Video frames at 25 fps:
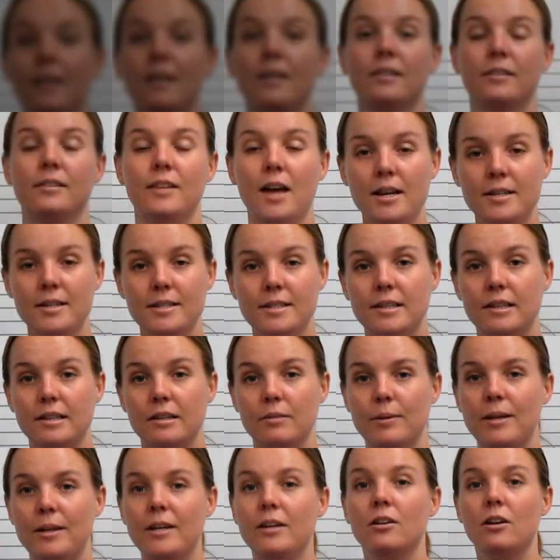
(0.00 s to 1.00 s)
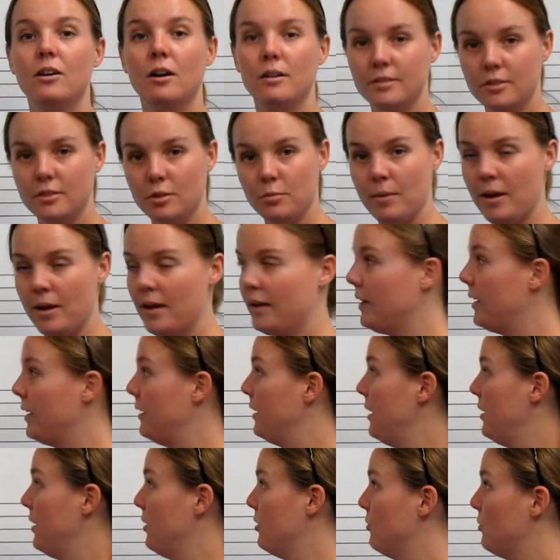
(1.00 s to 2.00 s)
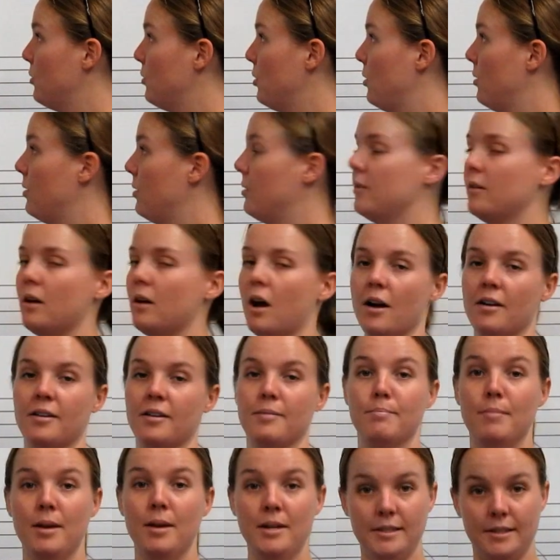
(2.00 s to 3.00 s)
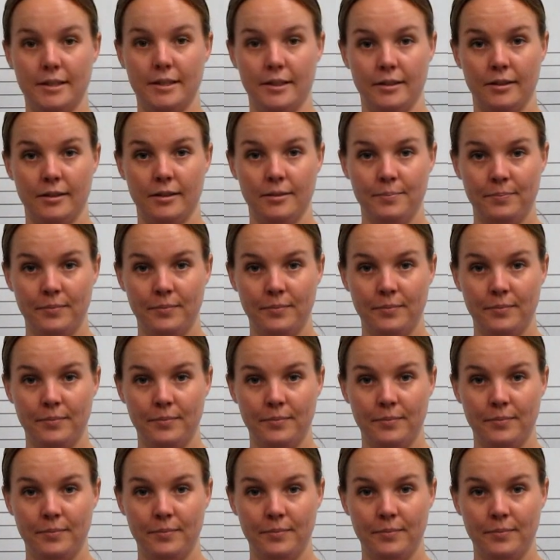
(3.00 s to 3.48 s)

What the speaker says: Lastly, we can also make an interval augmented.